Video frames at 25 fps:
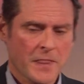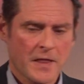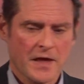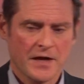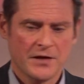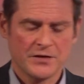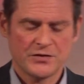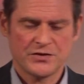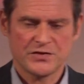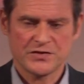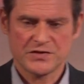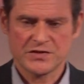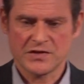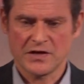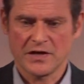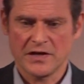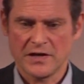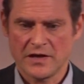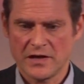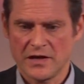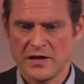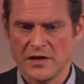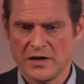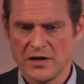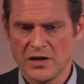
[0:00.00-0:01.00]
And just
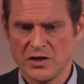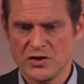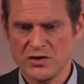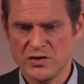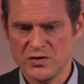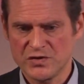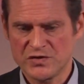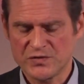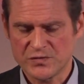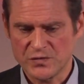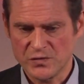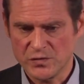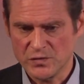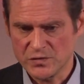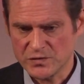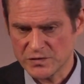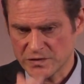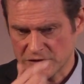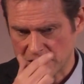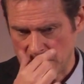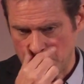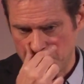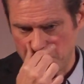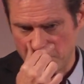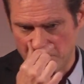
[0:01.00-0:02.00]
a useful
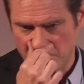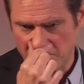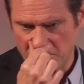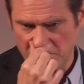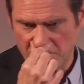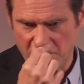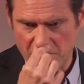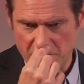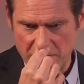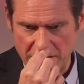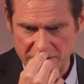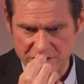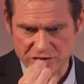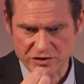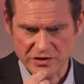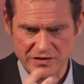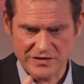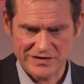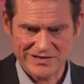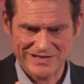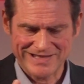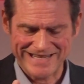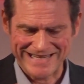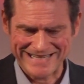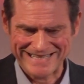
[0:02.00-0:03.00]
snippet of information,
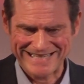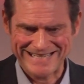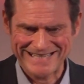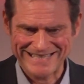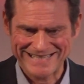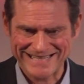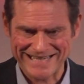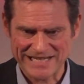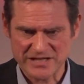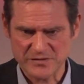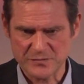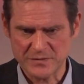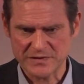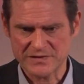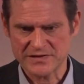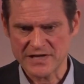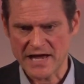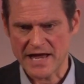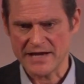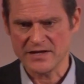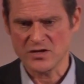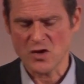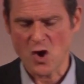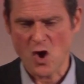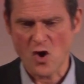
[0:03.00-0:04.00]

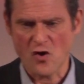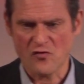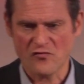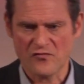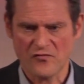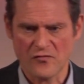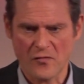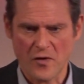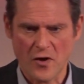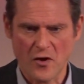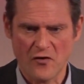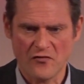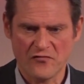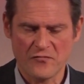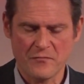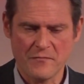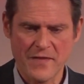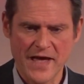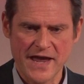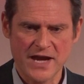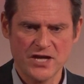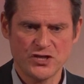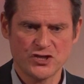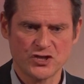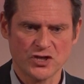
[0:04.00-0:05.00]
66% of
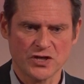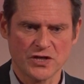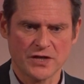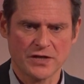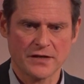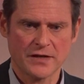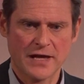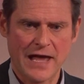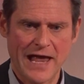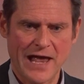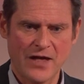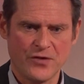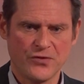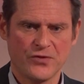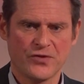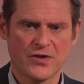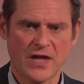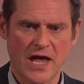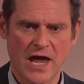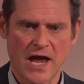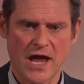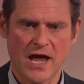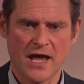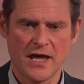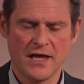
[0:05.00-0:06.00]
major
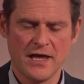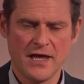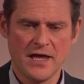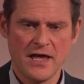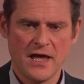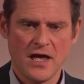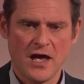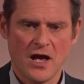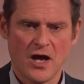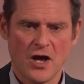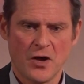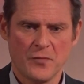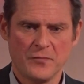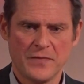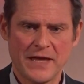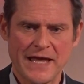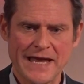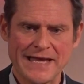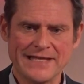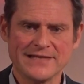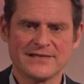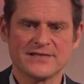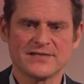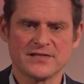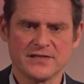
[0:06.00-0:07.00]
healthcare
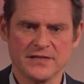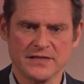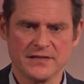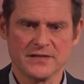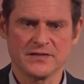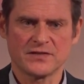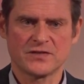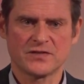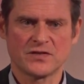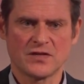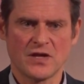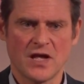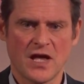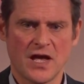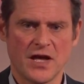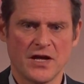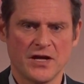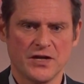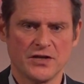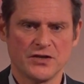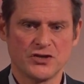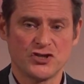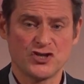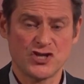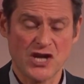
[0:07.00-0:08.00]
incidents
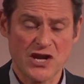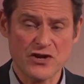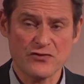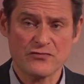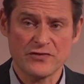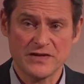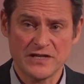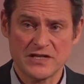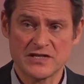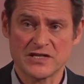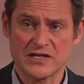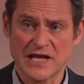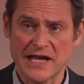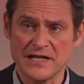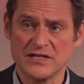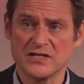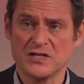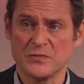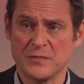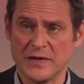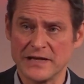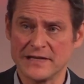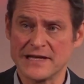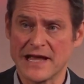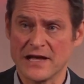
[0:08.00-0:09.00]
generally tend
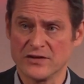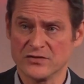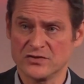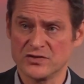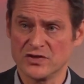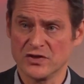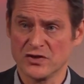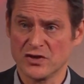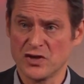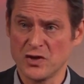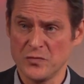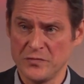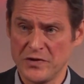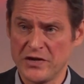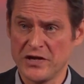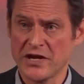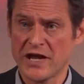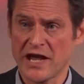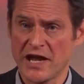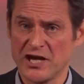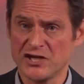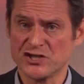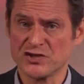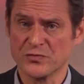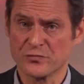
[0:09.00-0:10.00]
to be down to
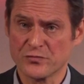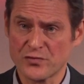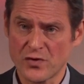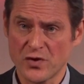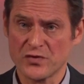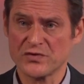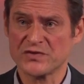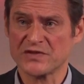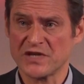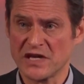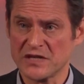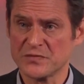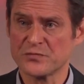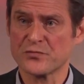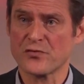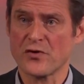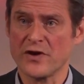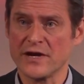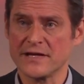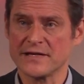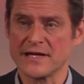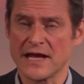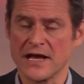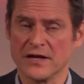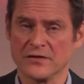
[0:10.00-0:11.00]
communication process
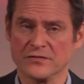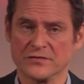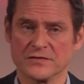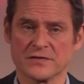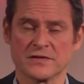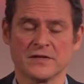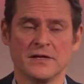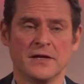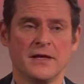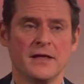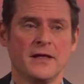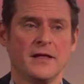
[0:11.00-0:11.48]
breakdowns.